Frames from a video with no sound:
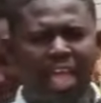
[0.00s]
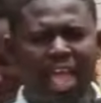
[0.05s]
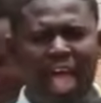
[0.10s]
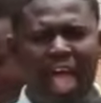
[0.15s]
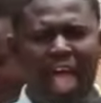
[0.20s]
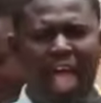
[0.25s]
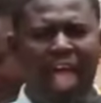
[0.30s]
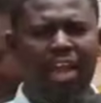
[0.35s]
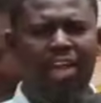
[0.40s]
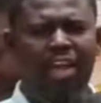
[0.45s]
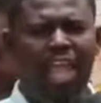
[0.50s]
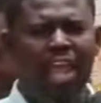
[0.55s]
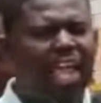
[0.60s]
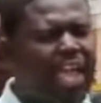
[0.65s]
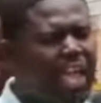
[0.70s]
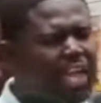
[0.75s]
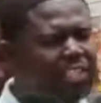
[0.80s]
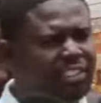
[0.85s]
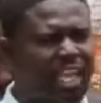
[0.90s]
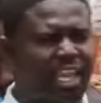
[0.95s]

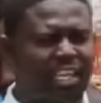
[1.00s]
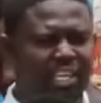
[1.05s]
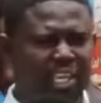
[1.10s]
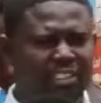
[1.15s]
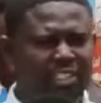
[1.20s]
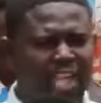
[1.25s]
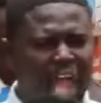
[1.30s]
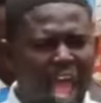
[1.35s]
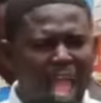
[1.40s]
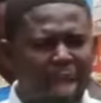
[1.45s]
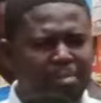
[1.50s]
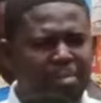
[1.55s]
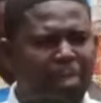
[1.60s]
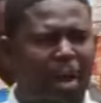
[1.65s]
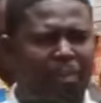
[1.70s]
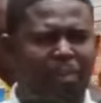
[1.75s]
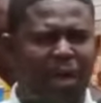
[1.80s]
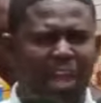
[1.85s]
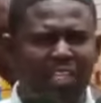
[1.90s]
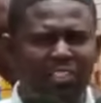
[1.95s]
na se yesa e ma
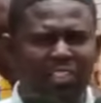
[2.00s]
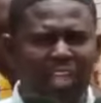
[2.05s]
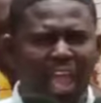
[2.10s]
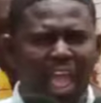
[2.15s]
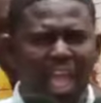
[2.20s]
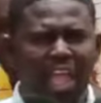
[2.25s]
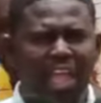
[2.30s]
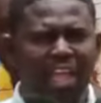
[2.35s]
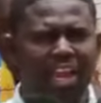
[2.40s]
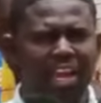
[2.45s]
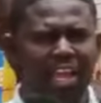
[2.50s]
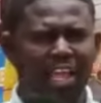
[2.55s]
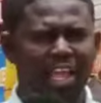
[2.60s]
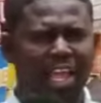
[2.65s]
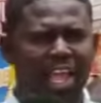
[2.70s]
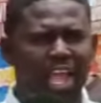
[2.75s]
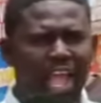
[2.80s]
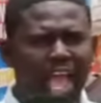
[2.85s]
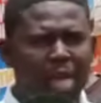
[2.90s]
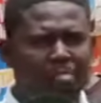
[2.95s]
papa ne san e ye dey
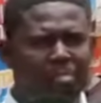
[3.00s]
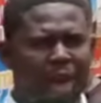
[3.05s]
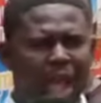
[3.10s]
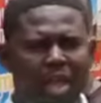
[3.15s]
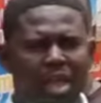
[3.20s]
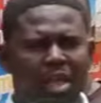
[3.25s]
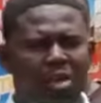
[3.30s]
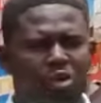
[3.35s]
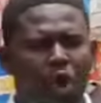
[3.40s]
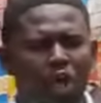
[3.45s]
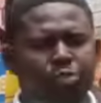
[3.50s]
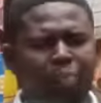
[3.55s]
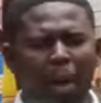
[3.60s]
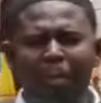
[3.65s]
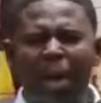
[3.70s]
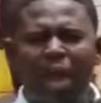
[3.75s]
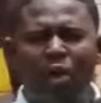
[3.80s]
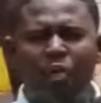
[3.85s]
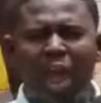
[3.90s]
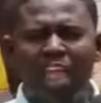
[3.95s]
e ba cause
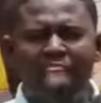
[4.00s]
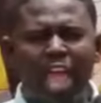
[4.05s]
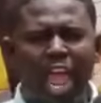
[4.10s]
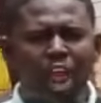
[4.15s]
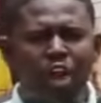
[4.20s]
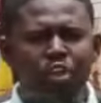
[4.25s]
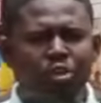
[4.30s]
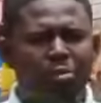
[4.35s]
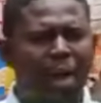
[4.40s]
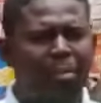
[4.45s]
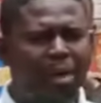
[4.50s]
papa no waye enwuma